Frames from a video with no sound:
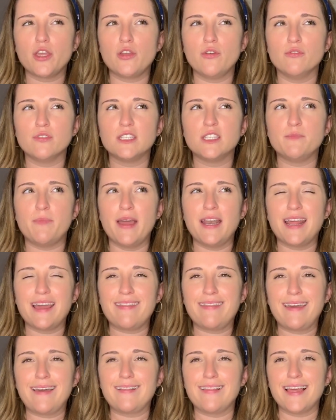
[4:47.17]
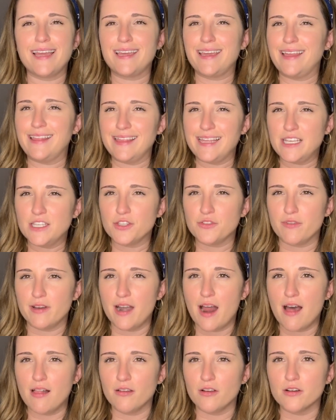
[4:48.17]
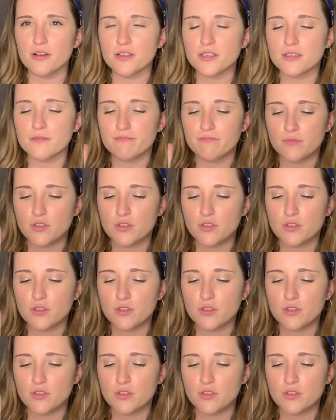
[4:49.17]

you'll spend, I think, like at least $3.